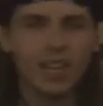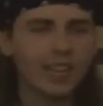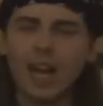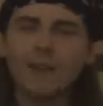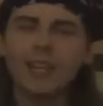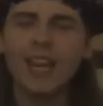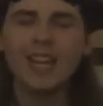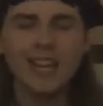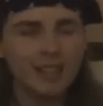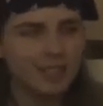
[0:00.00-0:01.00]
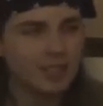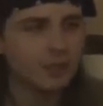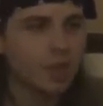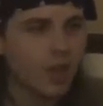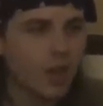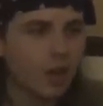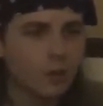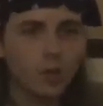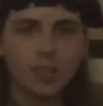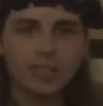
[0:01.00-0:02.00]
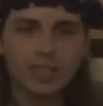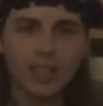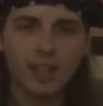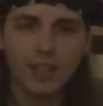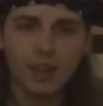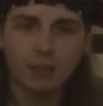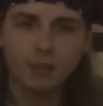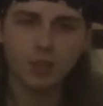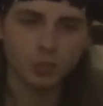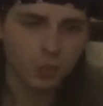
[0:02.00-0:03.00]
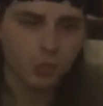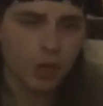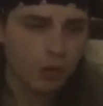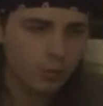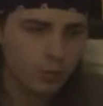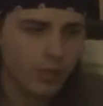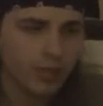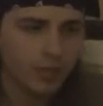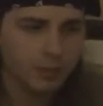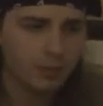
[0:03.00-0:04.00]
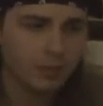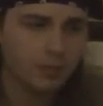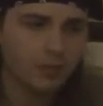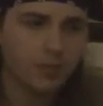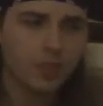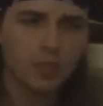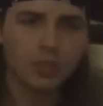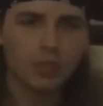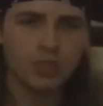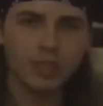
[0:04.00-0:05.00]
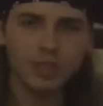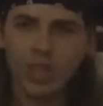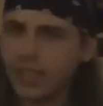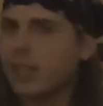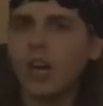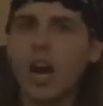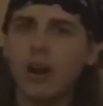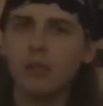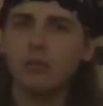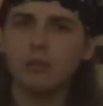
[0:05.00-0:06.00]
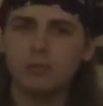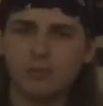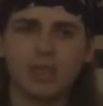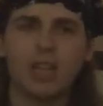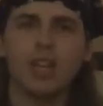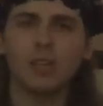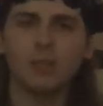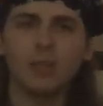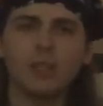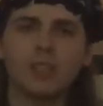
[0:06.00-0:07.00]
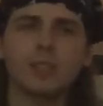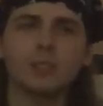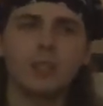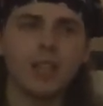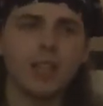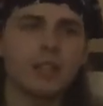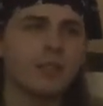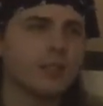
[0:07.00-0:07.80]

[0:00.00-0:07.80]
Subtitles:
alive again. And of course, then you would probably not know how. And of course, it's pretty